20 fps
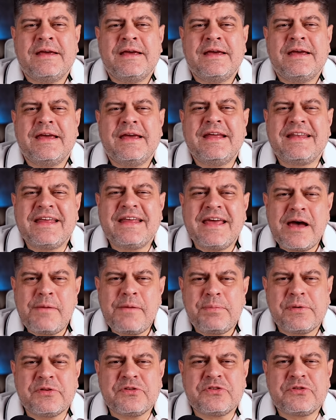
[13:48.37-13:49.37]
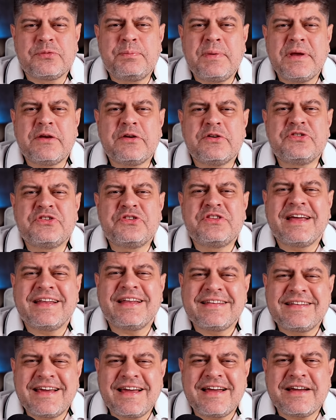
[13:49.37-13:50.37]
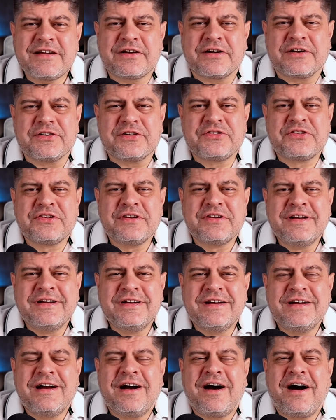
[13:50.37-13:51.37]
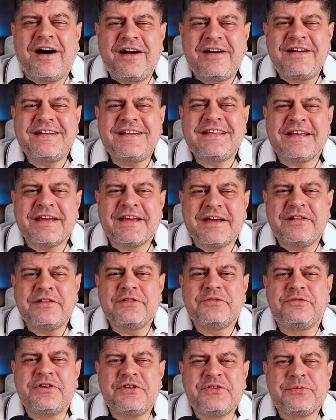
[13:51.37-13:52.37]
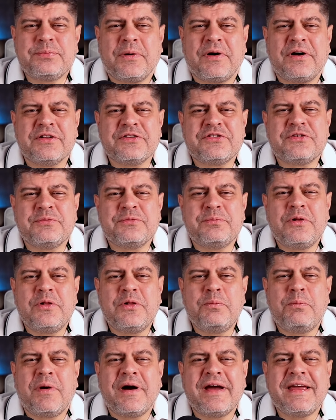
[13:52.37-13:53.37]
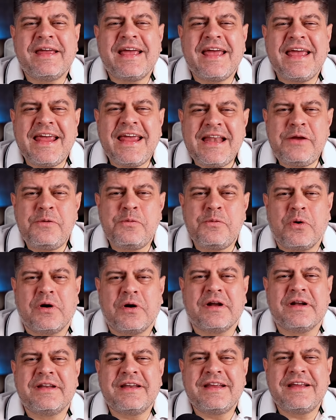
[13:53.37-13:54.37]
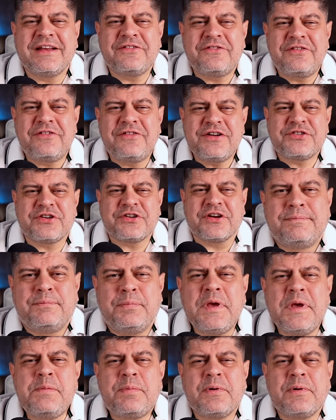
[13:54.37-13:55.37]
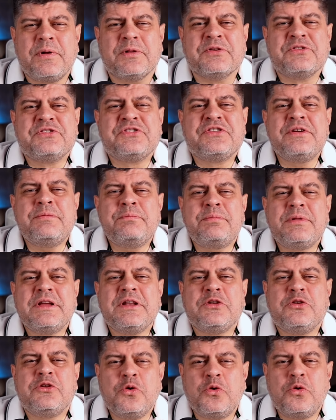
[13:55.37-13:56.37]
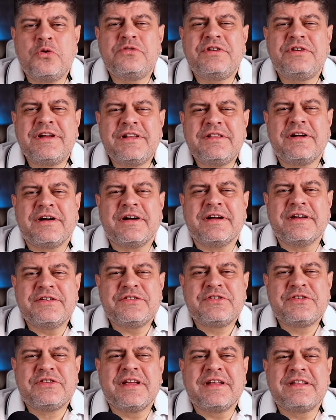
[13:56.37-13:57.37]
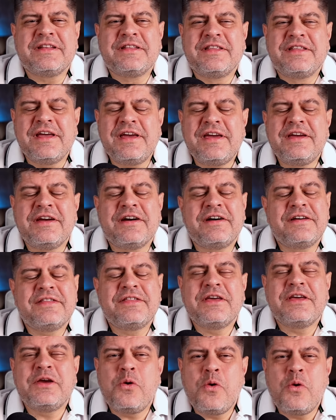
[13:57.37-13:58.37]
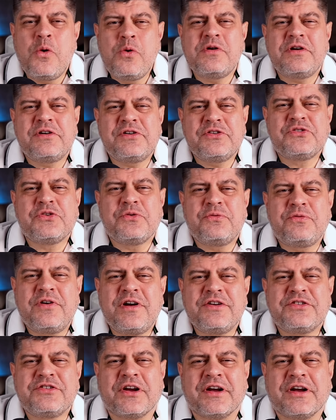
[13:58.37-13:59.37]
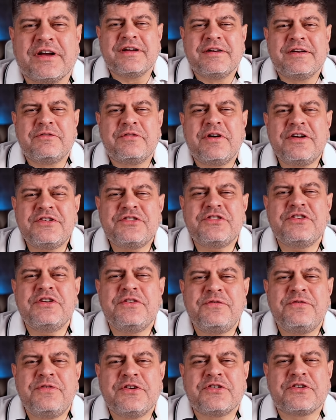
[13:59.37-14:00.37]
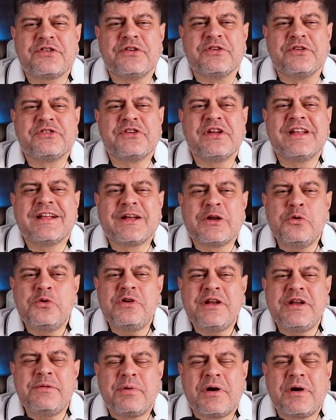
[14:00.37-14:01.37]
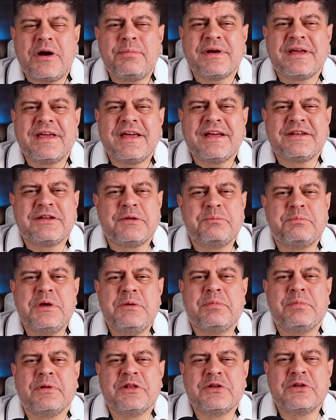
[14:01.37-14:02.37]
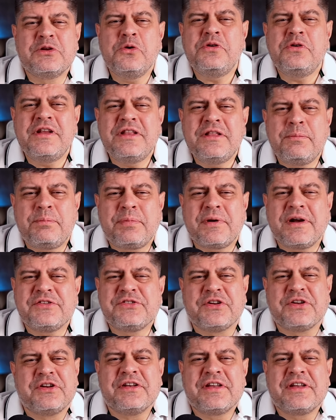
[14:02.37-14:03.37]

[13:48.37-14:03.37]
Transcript: It happens because the attackers aren't held responsible by anyone in Russia. People simply don't realize that they are the owners of Russia. Russian officials, including propaganda people, including the president,